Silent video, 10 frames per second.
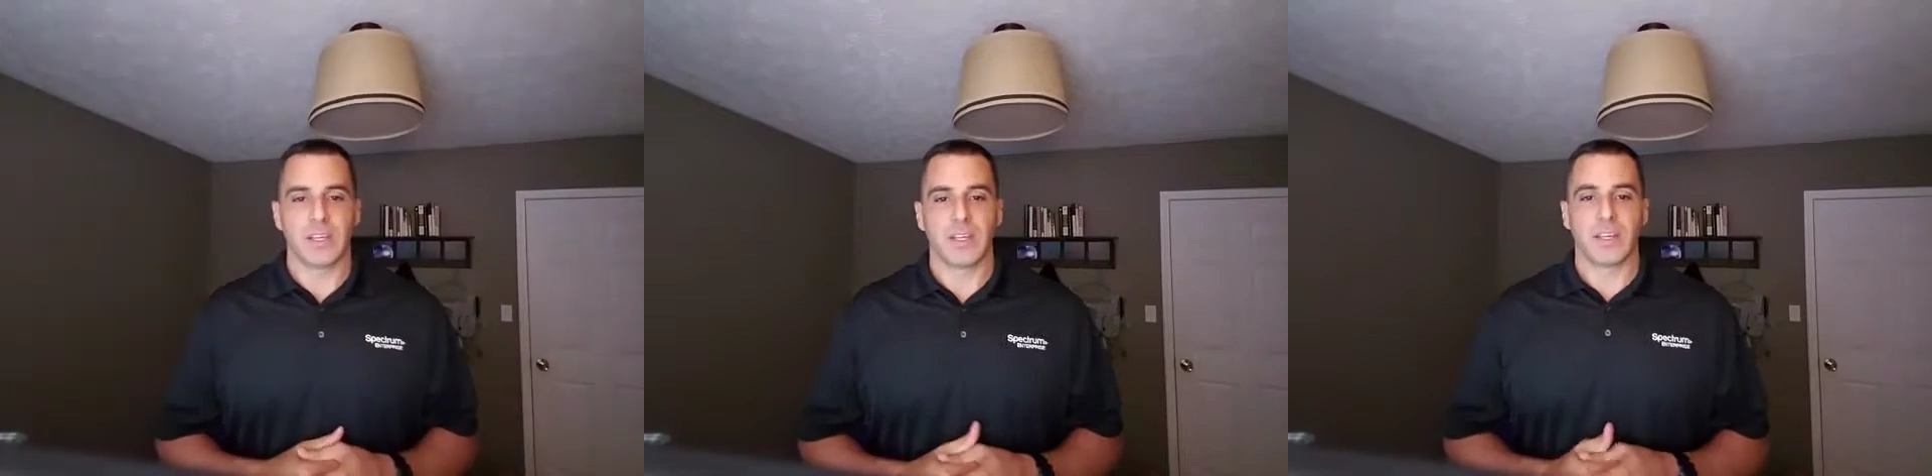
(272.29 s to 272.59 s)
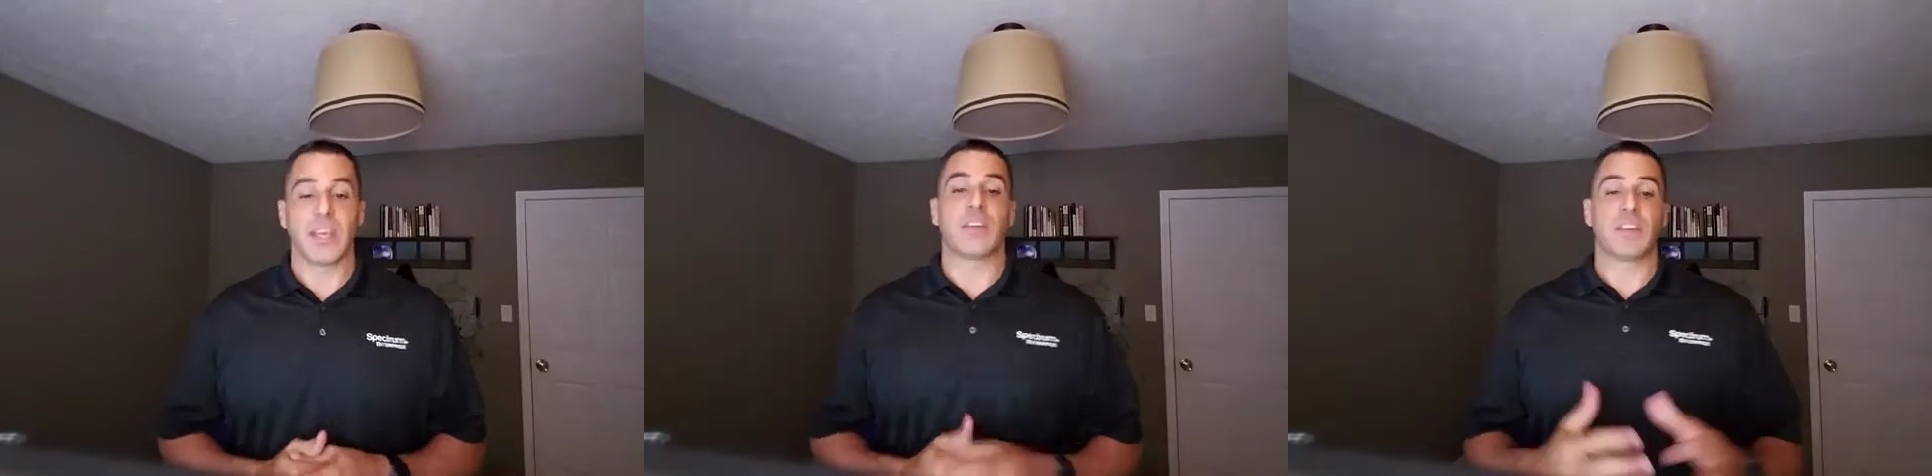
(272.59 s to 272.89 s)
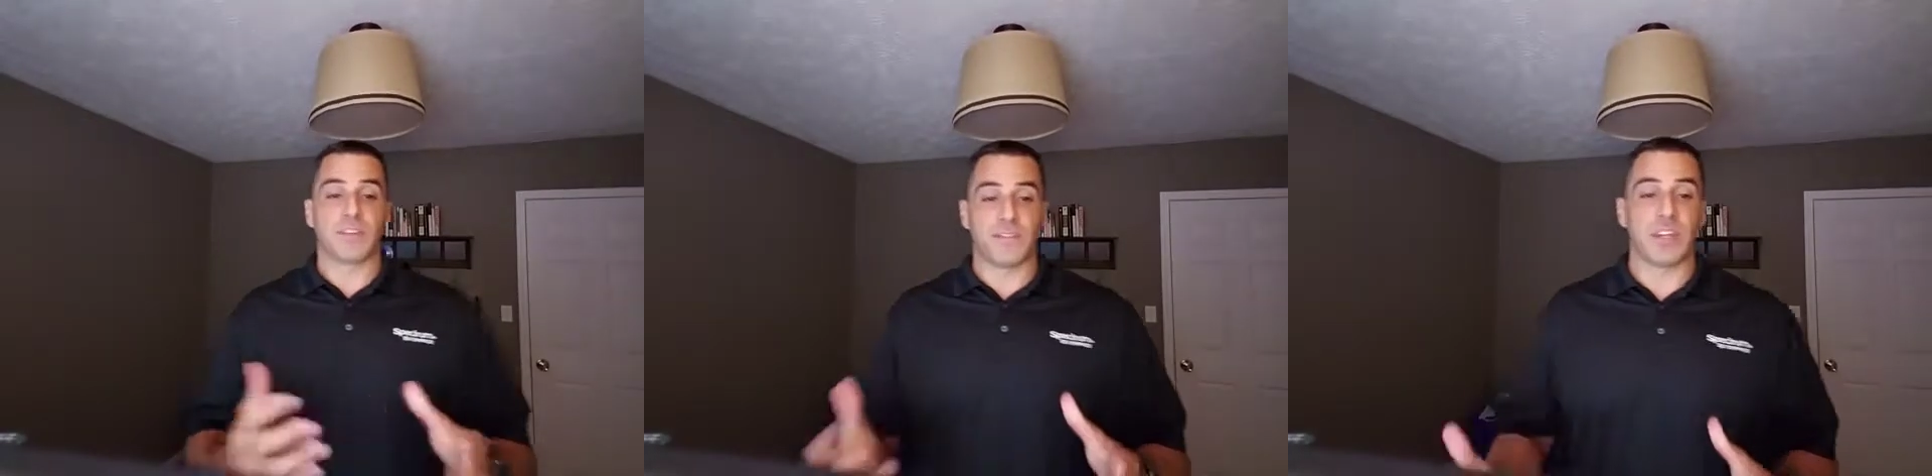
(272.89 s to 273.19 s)

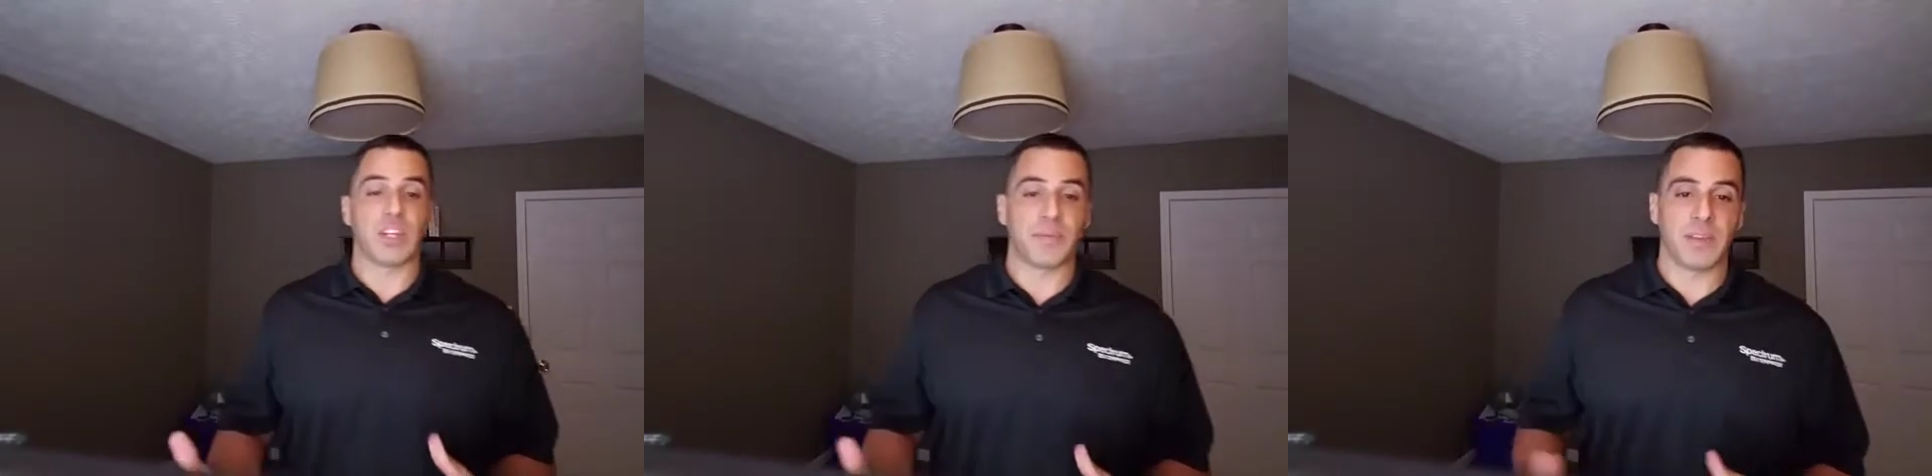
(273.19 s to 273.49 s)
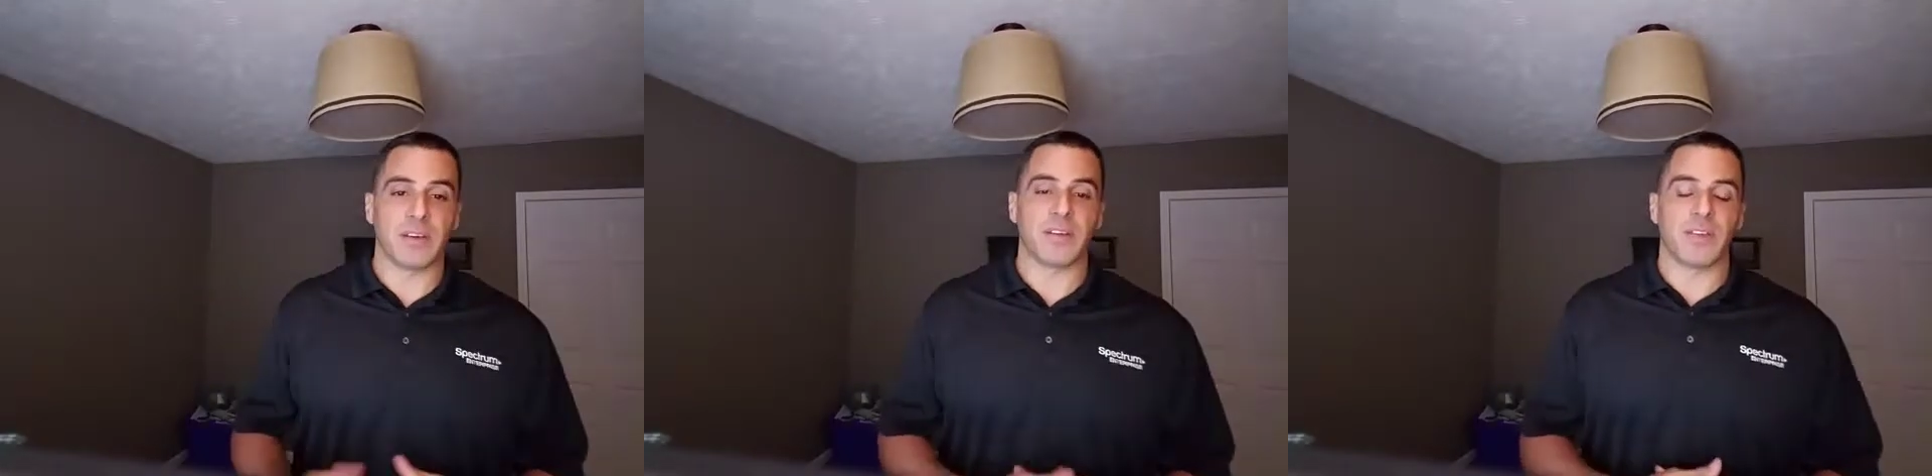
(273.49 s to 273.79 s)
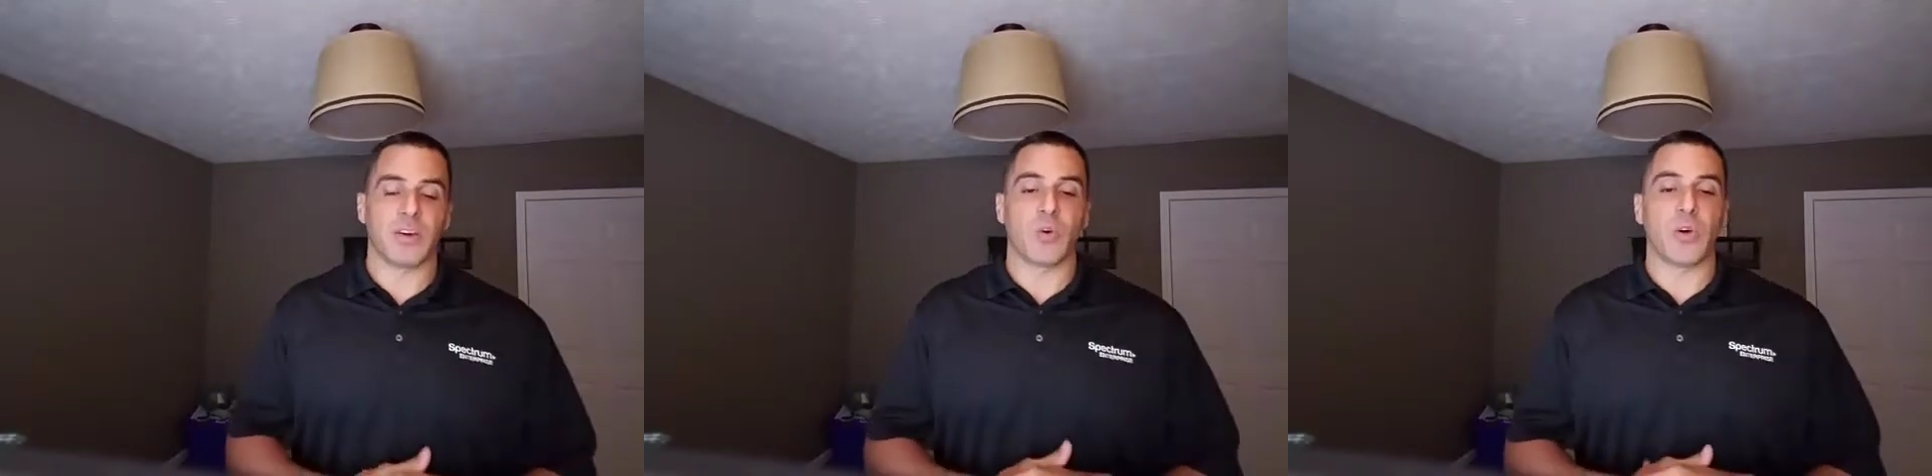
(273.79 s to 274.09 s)
Can fill up
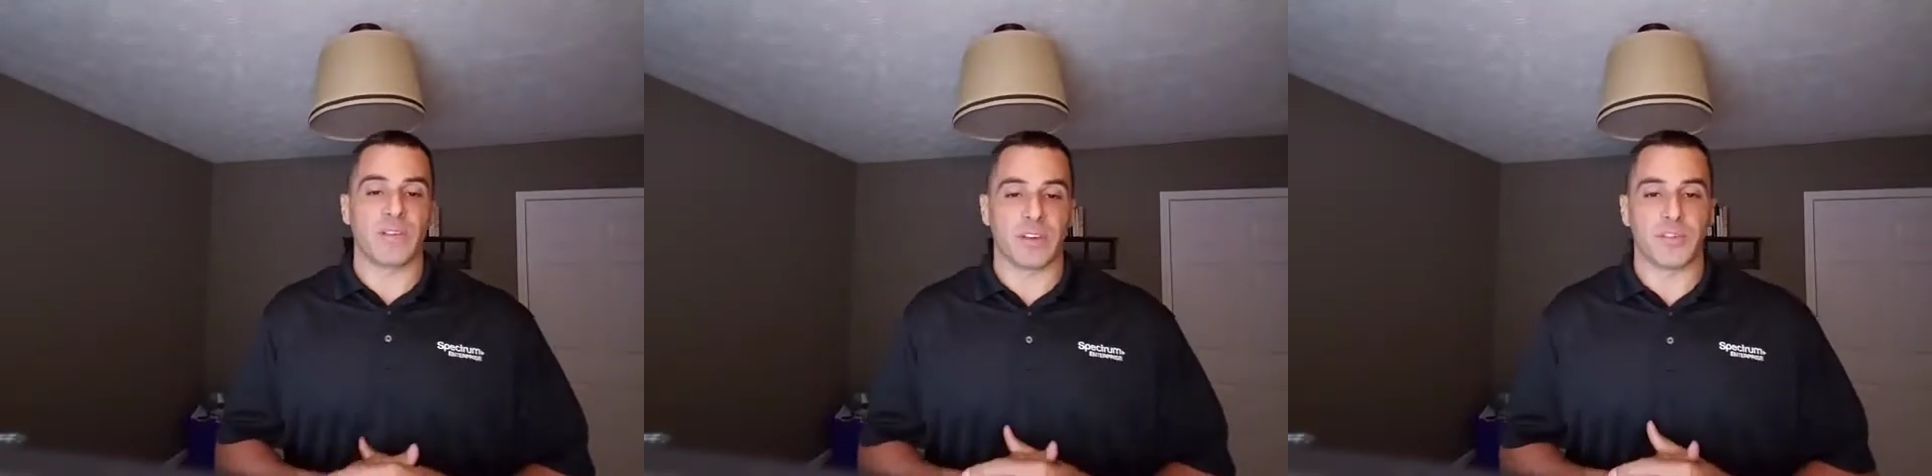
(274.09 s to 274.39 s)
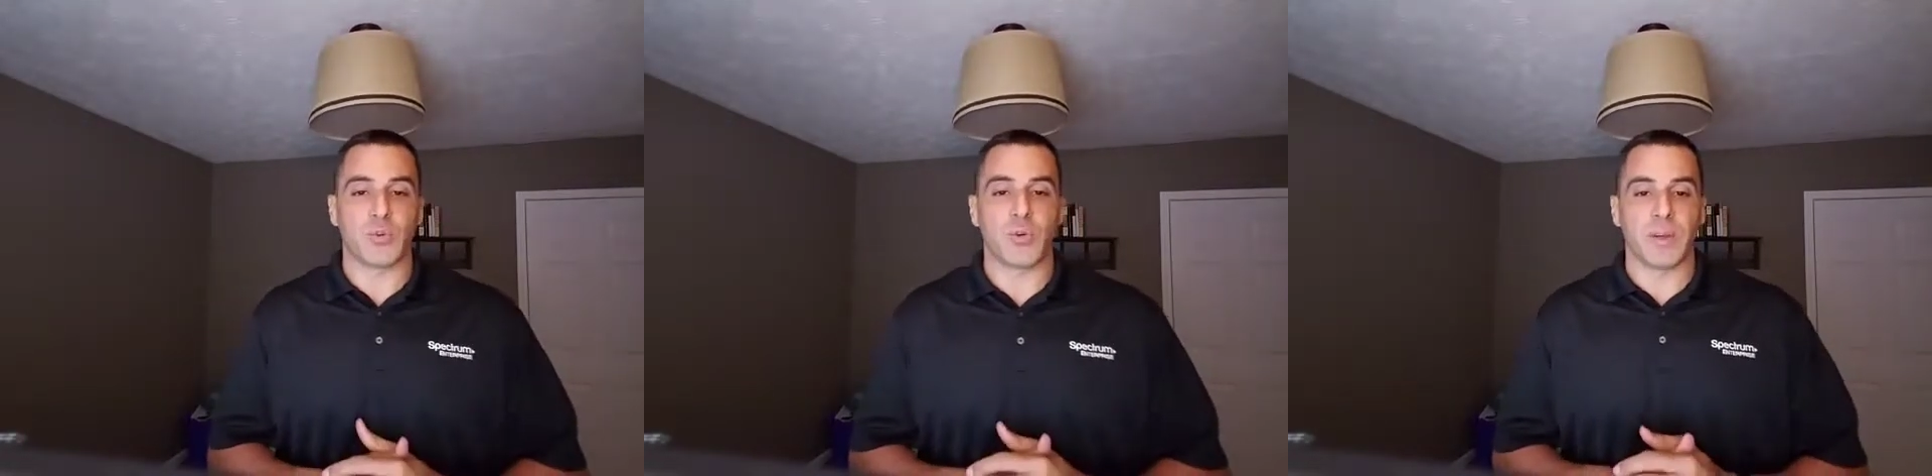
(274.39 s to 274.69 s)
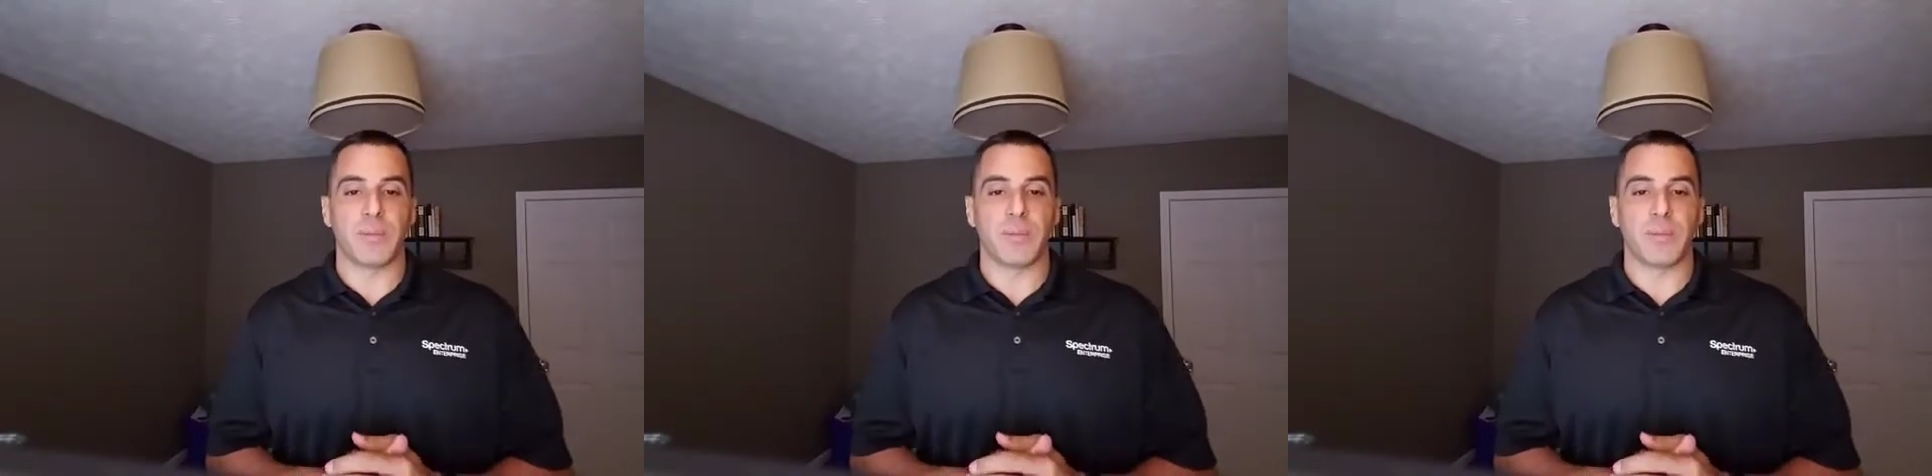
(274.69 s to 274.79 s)
the equivalent of 20